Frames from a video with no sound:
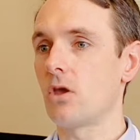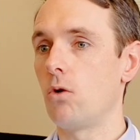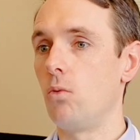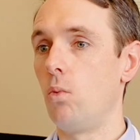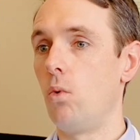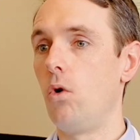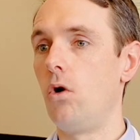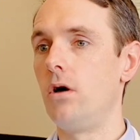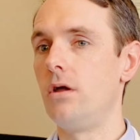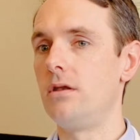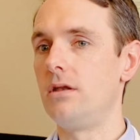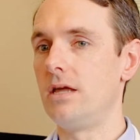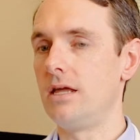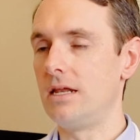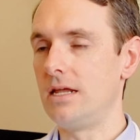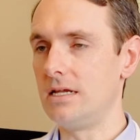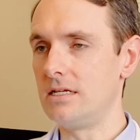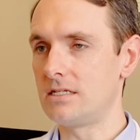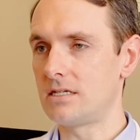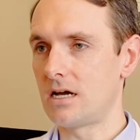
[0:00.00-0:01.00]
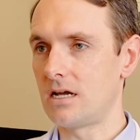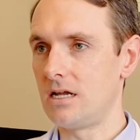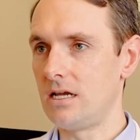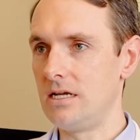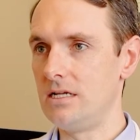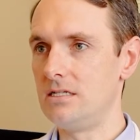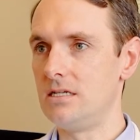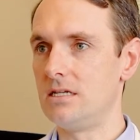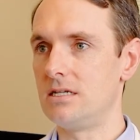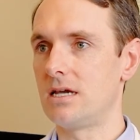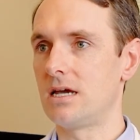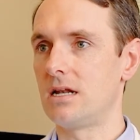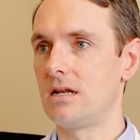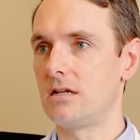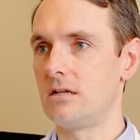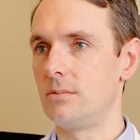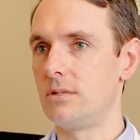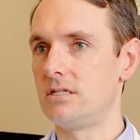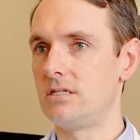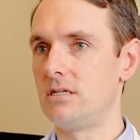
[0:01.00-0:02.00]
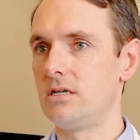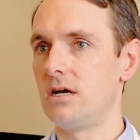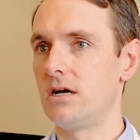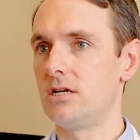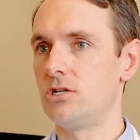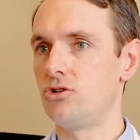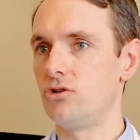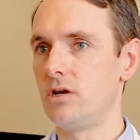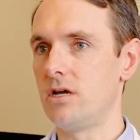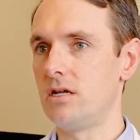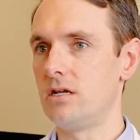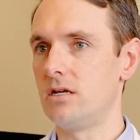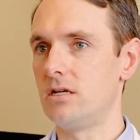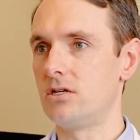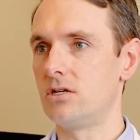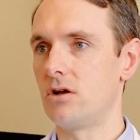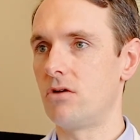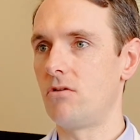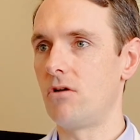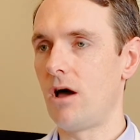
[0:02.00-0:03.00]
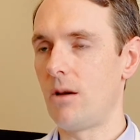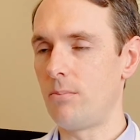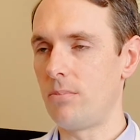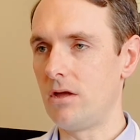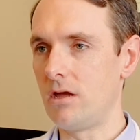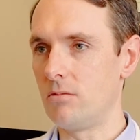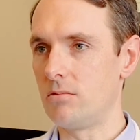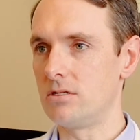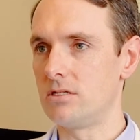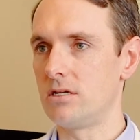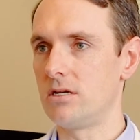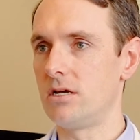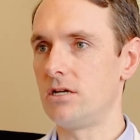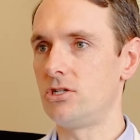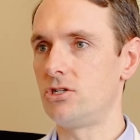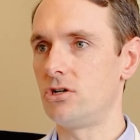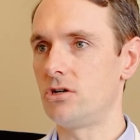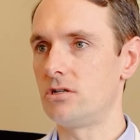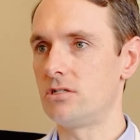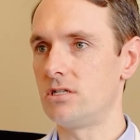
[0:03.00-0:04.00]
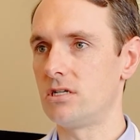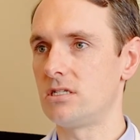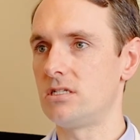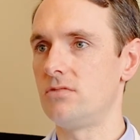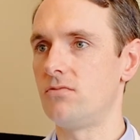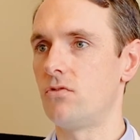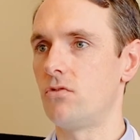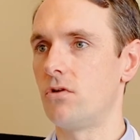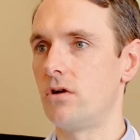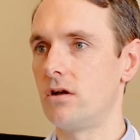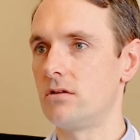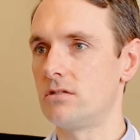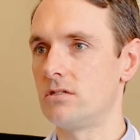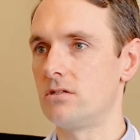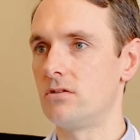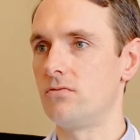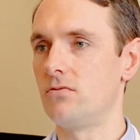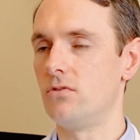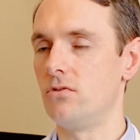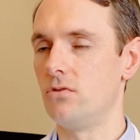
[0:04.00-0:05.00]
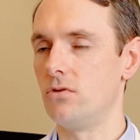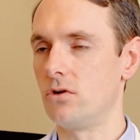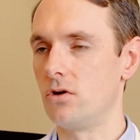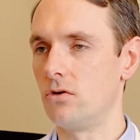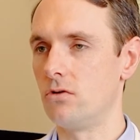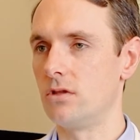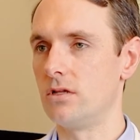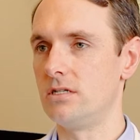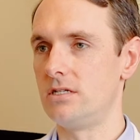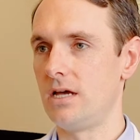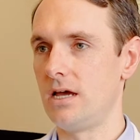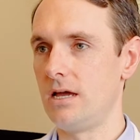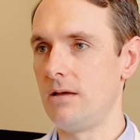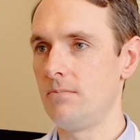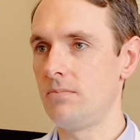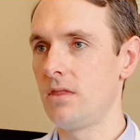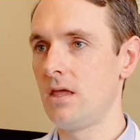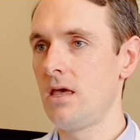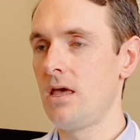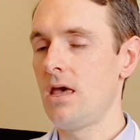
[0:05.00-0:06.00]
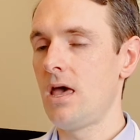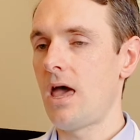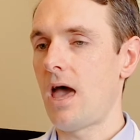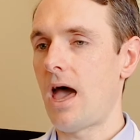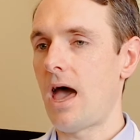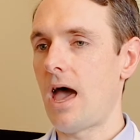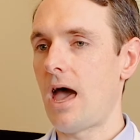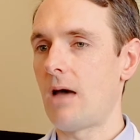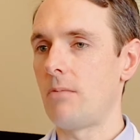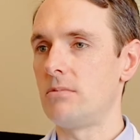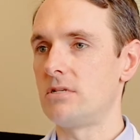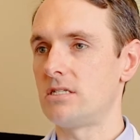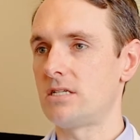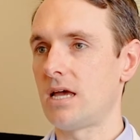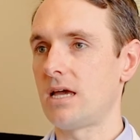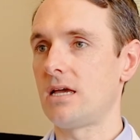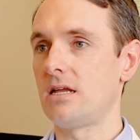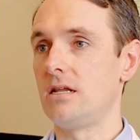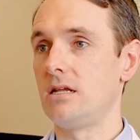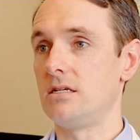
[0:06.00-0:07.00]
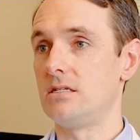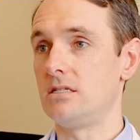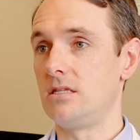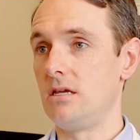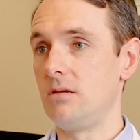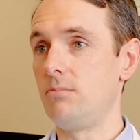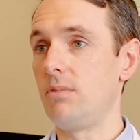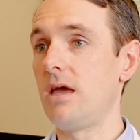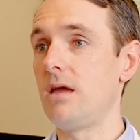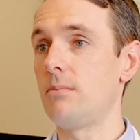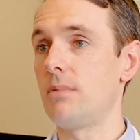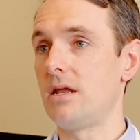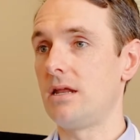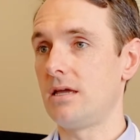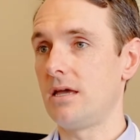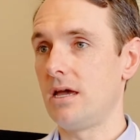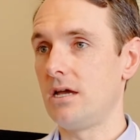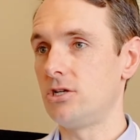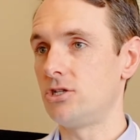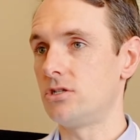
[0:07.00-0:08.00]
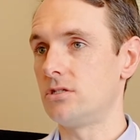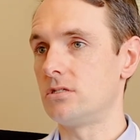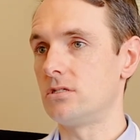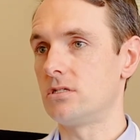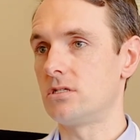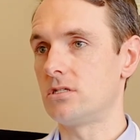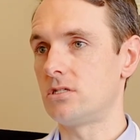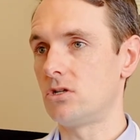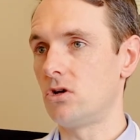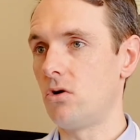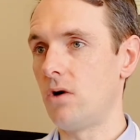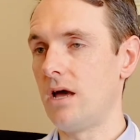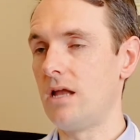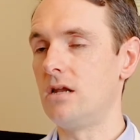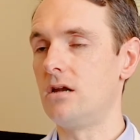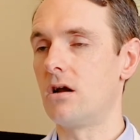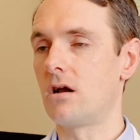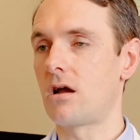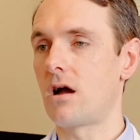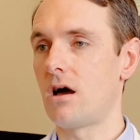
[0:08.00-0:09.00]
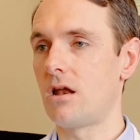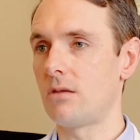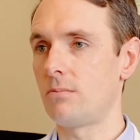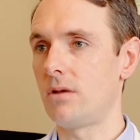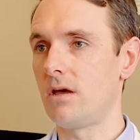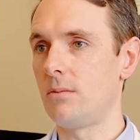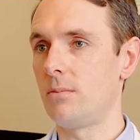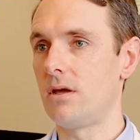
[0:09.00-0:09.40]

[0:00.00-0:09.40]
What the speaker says: One, it is kind of easy to get a little bit dehydrated or not be able to hit your 64 ounces of fluid goal a day. And the second is the pain medications. So any narcotic pain